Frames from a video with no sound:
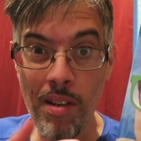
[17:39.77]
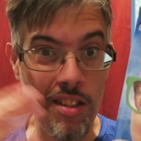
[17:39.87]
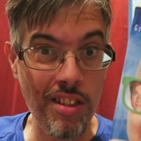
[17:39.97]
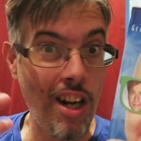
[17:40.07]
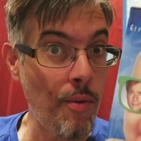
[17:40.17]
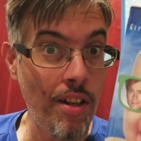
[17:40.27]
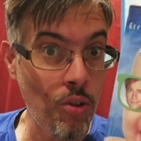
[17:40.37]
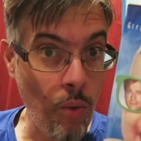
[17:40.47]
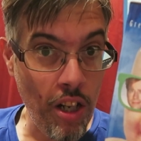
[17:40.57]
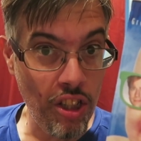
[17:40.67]
but I just got around
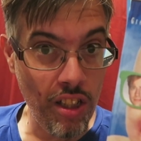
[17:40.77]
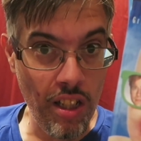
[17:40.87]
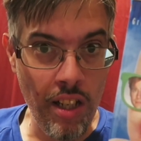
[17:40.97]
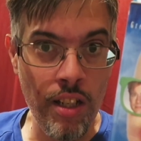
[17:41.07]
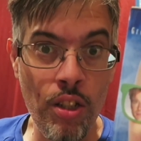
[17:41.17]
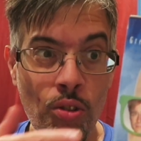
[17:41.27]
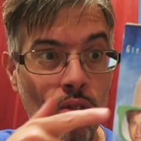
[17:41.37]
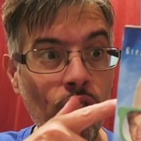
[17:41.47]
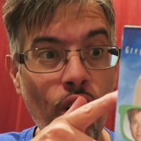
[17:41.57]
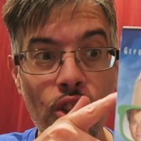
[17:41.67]
to watching it here. It
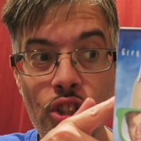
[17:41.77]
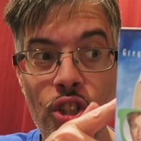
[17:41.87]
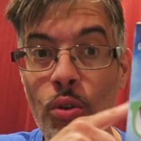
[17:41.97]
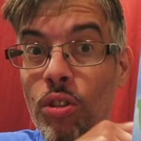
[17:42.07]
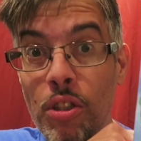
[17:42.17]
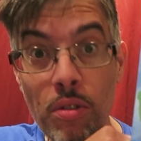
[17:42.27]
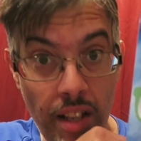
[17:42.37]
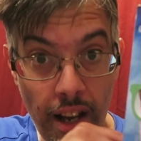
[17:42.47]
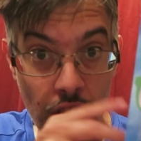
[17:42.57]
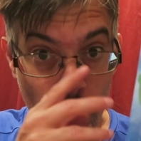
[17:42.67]
also stars John
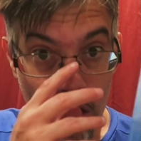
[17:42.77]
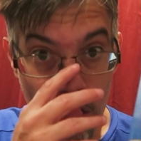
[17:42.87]
Cusack's